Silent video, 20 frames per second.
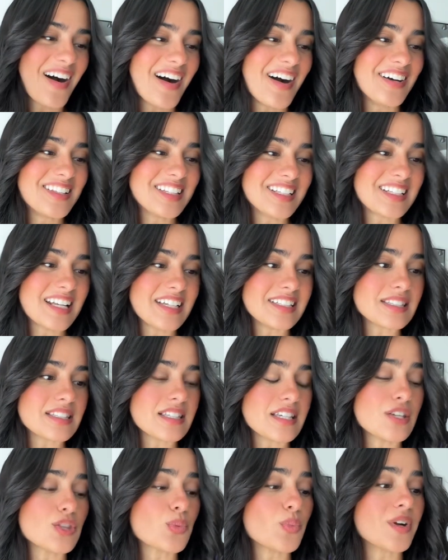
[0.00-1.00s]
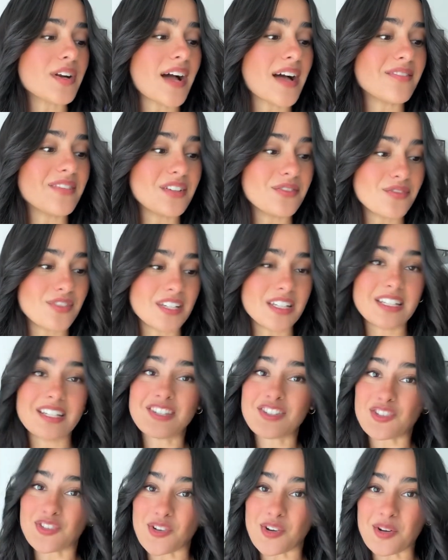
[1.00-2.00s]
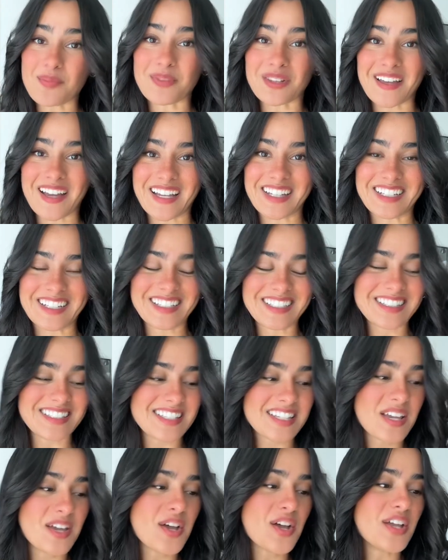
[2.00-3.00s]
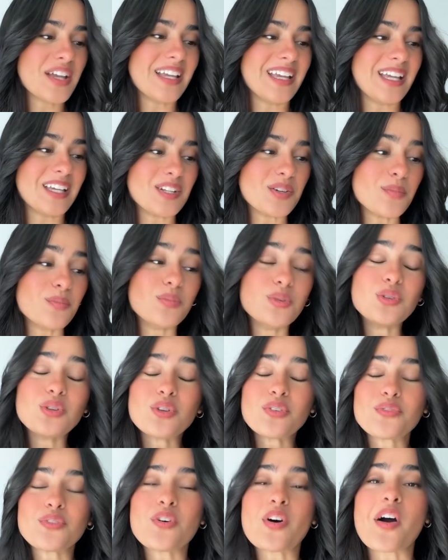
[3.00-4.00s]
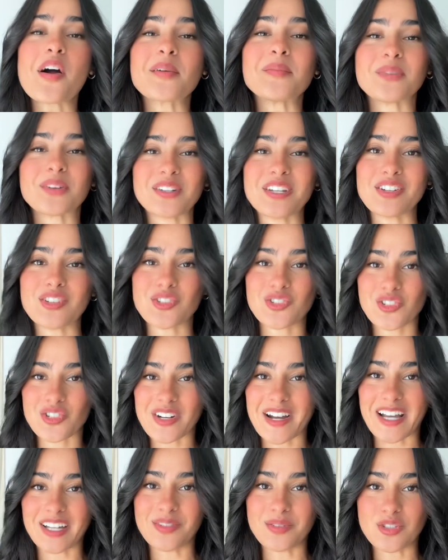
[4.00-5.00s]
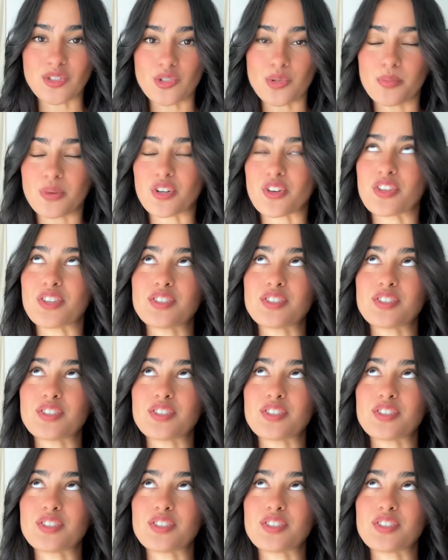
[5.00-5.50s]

On the 19th, we're having Venus, your planet, in a beautiful harmonious trine with Jupiter.